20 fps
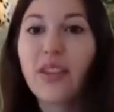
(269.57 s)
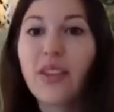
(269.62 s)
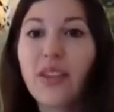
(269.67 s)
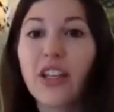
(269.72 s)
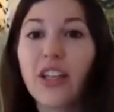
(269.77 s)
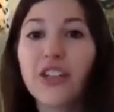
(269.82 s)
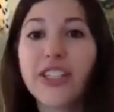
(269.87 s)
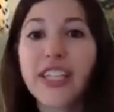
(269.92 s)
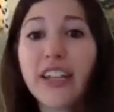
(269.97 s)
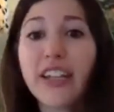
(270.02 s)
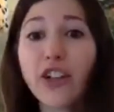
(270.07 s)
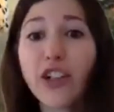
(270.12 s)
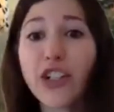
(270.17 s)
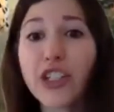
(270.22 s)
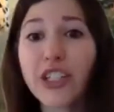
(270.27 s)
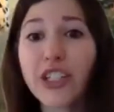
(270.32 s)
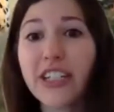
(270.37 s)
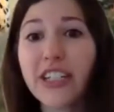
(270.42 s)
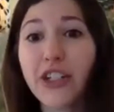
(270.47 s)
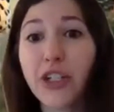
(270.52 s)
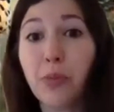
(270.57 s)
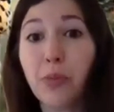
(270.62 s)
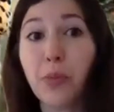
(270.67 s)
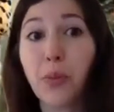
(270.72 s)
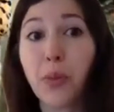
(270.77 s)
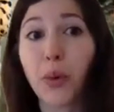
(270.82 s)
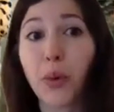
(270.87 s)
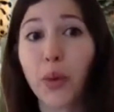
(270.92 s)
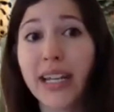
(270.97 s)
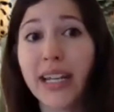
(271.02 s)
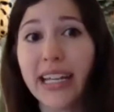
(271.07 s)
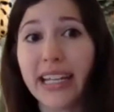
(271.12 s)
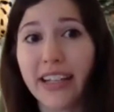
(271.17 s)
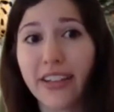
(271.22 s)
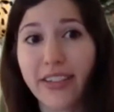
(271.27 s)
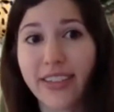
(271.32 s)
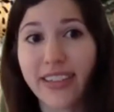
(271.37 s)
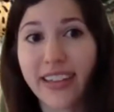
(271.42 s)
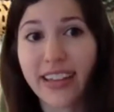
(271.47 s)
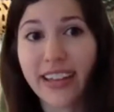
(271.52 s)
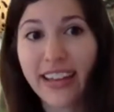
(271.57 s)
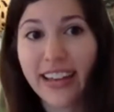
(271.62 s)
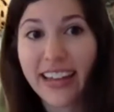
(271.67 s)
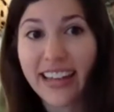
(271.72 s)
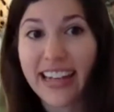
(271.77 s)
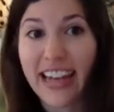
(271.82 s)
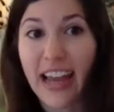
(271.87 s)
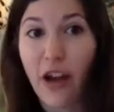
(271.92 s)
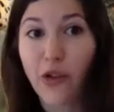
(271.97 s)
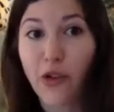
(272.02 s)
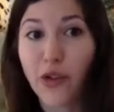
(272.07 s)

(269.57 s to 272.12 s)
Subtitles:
singers need to breathe. Now,